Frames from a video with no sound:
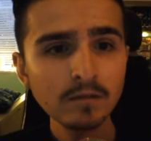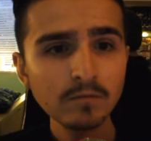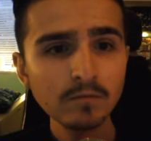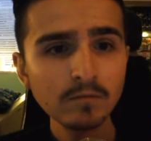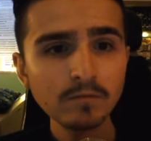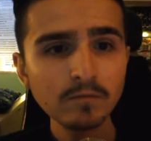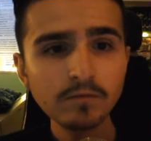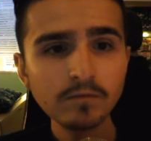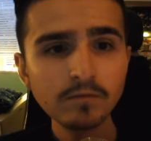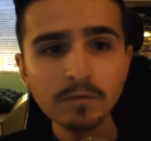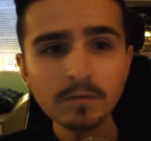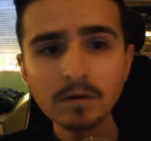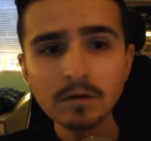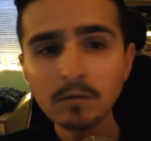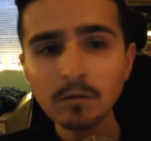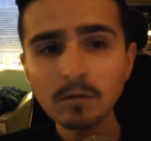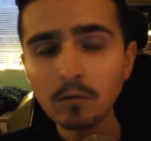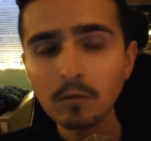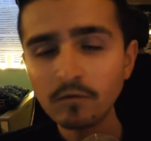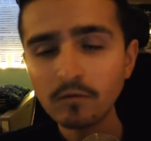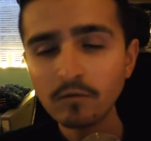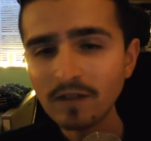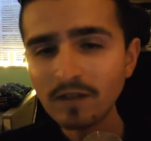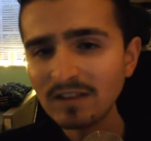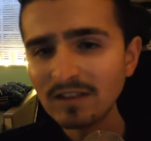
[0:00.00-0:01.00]
Probably got more
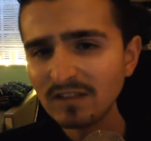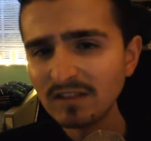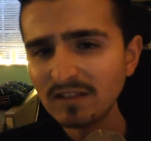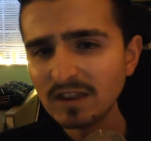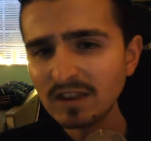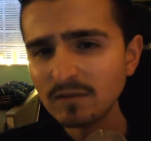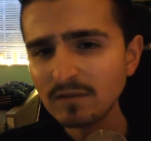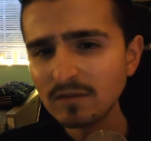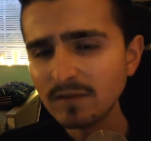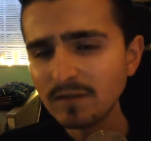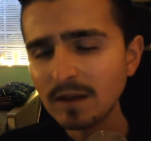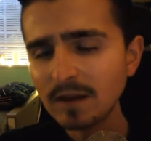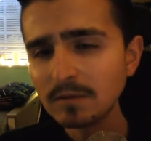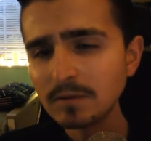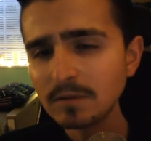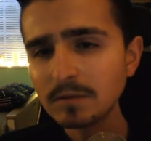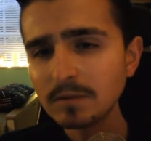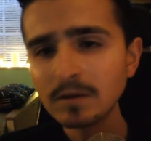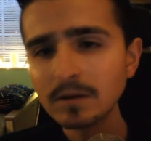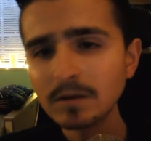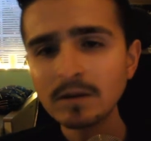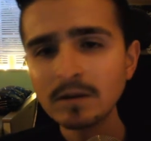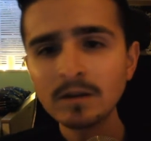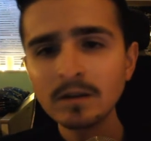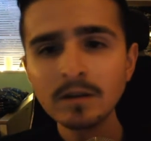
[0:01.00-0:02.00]
friends here than family,
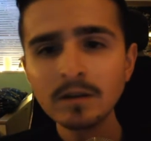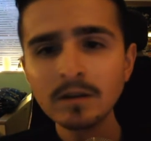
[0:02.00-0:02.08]
but